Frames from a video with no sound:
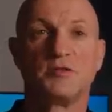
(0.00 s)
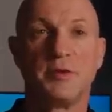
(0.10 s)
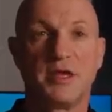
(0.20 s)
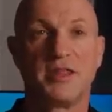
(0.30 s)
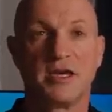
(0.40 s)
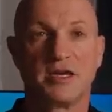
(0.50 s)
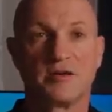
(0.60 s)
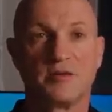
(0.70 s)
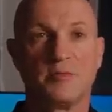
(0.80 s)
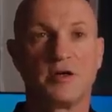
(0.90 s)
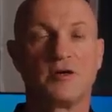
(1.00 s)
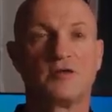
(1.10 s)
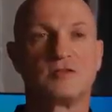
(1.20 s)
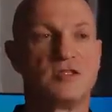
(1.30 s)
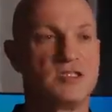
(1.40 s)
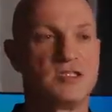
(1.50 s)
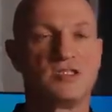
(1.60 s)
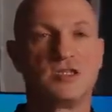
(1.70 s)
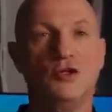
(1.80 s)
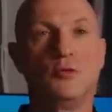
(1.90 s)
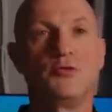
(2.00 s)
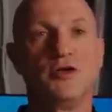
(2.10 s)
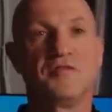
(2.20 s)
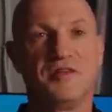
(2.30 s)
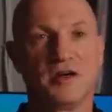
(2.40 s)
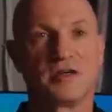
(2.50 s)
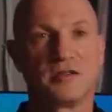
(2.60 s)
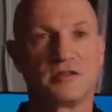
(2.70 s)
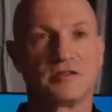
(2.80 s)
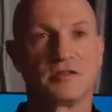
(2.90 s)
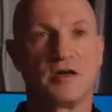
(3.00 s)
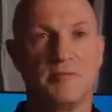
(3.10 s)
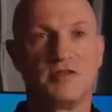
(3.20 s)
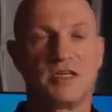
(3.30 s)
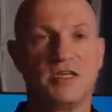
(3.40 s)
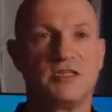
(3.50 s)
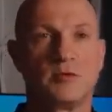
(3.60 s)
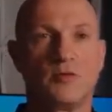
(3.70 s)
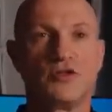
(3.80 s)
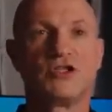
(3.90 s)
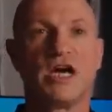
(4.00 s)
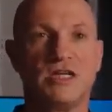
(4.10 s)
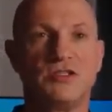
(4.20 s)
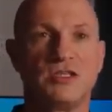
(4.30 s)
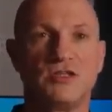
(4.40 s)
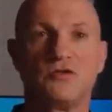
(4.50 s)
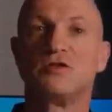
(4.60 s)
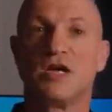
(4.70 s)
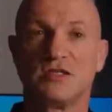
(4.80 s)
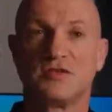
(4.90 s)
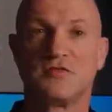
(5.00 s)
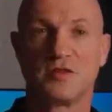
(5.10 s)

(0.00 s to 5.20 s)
is a big thing because this is a new breed of vehicles. Obviously, it's a more challenging to test